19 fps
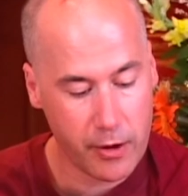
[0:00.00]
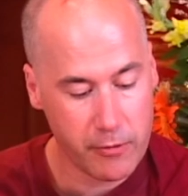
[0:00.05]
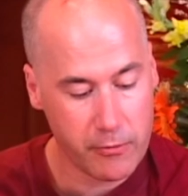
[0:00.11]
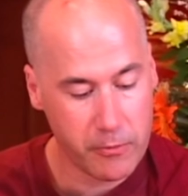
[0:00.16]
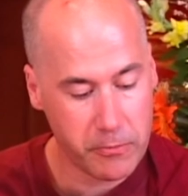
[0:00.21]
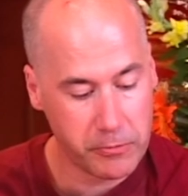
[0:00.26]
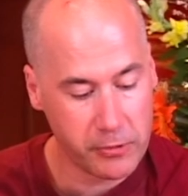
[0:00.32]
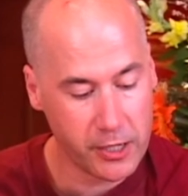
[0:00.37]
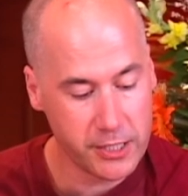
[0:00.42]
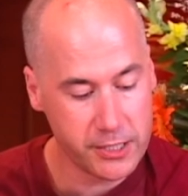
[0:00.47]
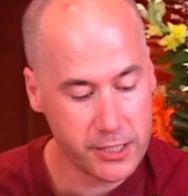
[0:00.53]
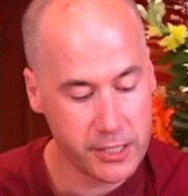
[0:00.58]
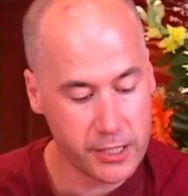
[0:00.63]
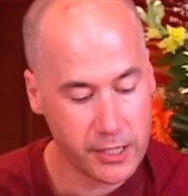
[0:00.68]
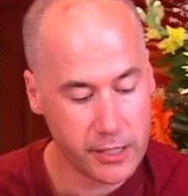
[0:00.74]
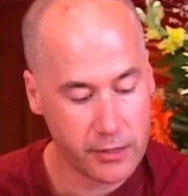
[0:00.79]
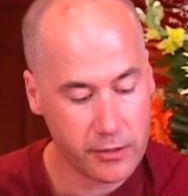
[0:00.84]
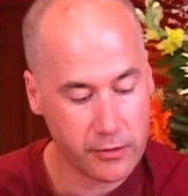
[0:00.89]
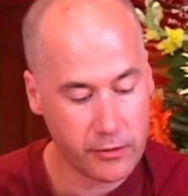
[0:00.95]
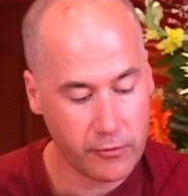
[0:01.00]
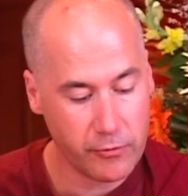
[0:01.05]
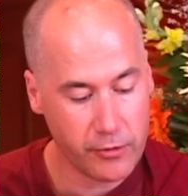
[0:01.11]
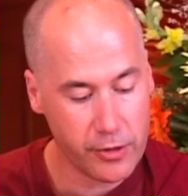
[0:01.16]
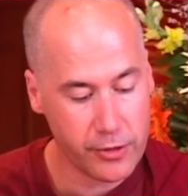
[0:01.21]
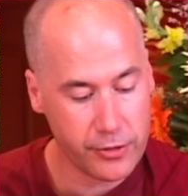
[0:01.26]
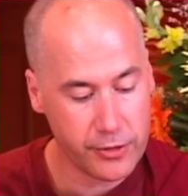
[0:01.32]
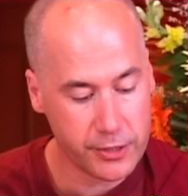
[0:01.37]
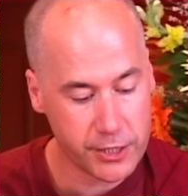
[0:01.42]
replacing it
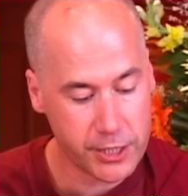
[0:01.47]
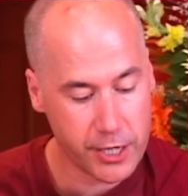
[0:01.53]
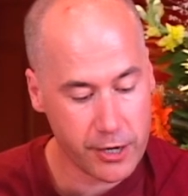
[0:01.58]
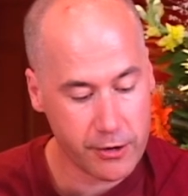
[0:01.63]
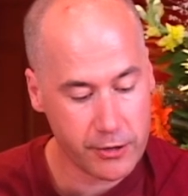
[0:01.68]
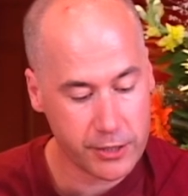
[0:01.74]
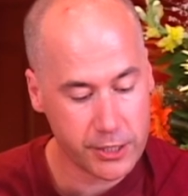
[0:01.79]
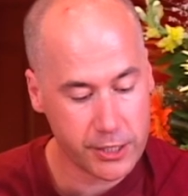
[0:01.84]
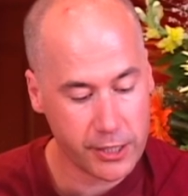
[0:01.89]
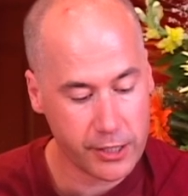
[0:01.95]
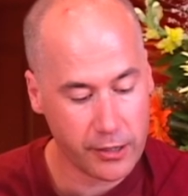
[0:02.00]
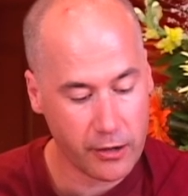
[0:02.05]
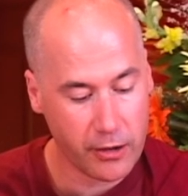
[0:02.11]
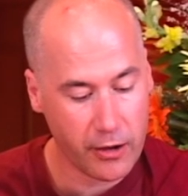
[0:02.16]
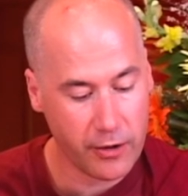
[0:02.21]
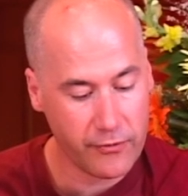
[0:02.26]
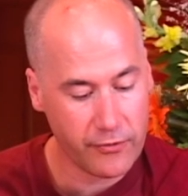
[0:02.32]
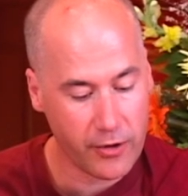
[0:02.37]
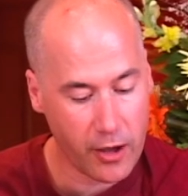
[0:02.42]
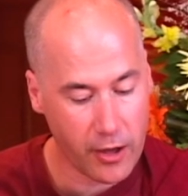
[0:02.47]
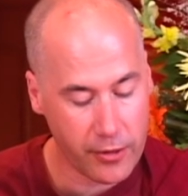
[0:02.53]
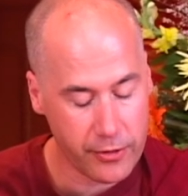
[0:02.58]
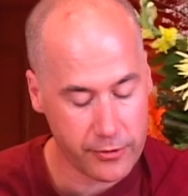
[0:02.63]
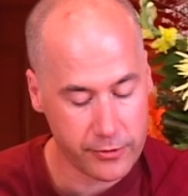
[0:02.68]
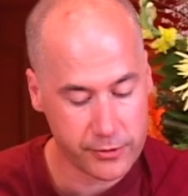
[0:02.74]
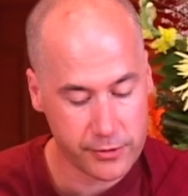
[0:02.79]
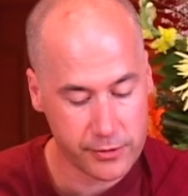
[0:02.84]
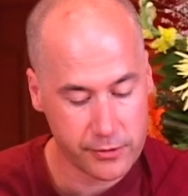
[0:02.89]
with the cherishing of
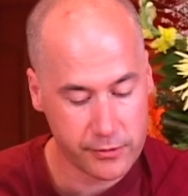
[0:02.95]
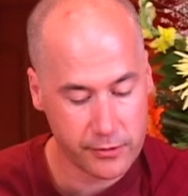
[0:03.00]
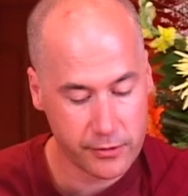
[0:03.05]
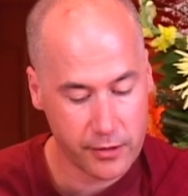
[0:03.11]
others